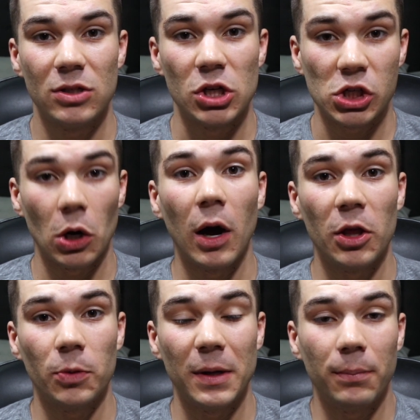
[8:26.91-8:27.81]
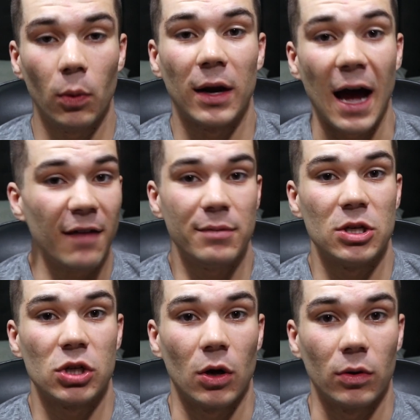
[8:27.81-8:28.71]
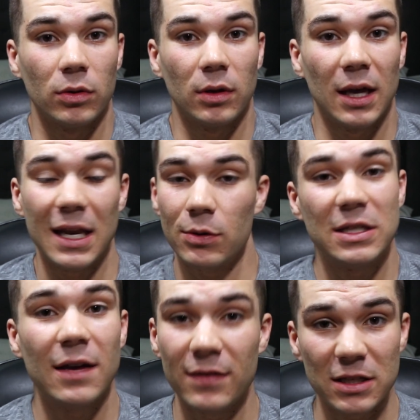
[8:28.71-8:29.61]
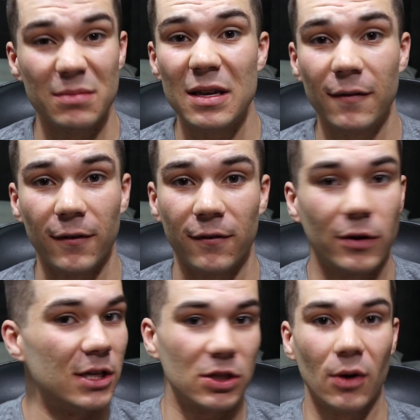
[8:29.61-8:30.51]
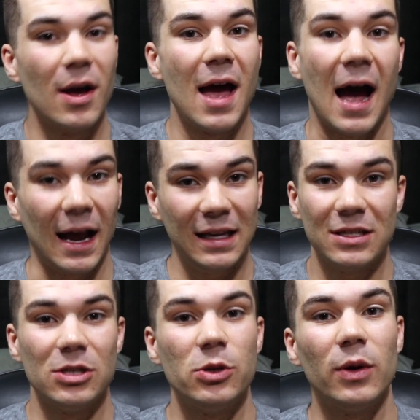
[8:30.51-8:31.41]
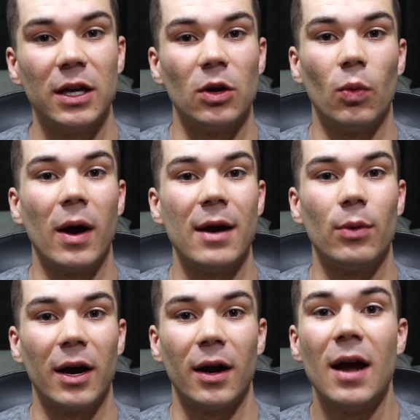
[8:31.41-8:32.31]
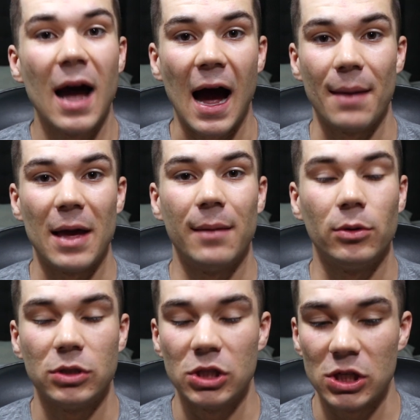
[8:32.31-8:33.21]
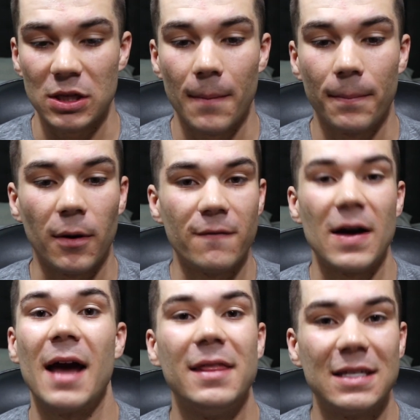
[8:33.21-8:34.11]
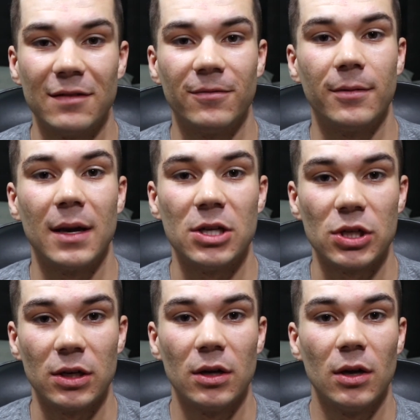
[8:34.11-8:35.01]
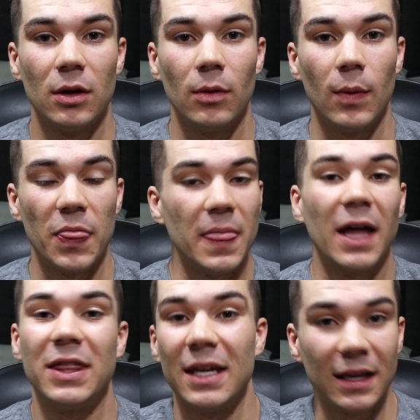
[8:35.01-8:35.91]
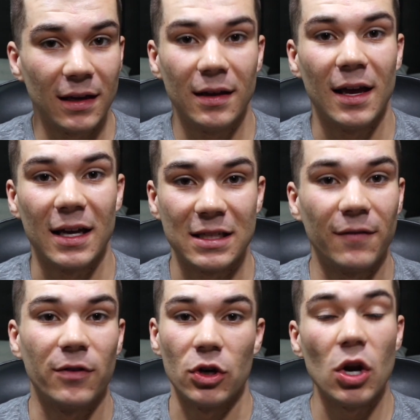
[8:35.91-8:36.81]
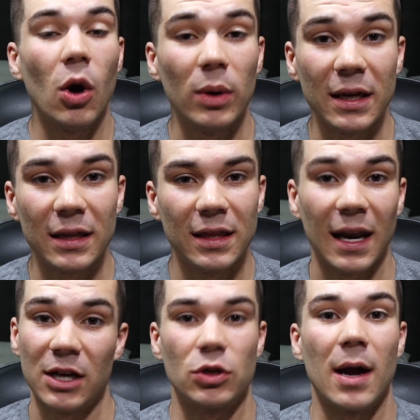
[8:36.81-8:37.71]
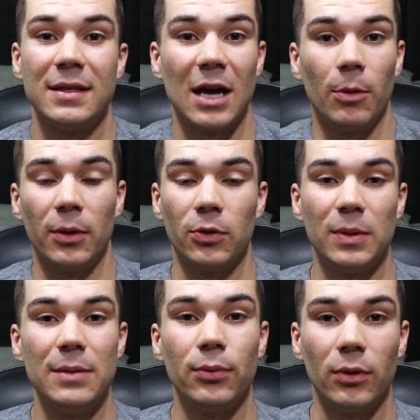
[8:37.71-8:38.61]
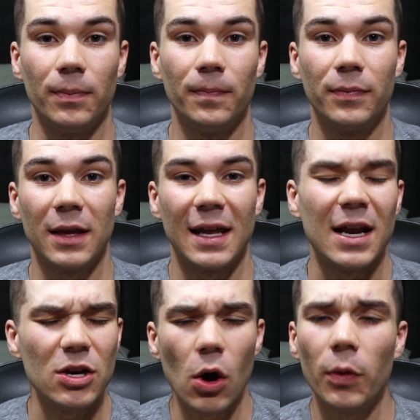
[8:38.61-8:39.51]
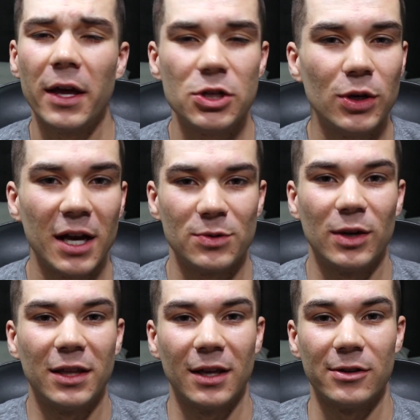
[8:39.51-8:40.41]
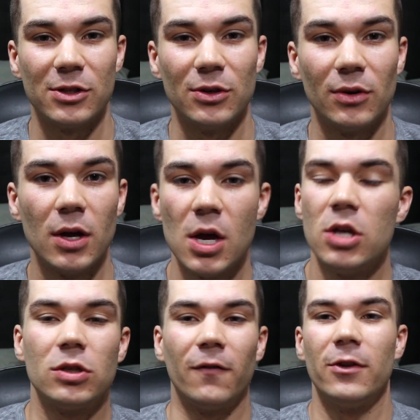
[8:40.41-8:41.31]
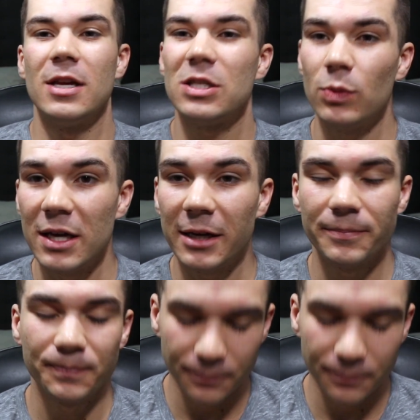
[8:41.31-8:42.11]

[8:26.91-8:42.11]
to show other people what I've been shown. And it was given to me for free, so I need to do it in a way where I'm able to just provide this information with nothing except for knowing that I tried to help other people. And I know that you guys will get there too. So for this week,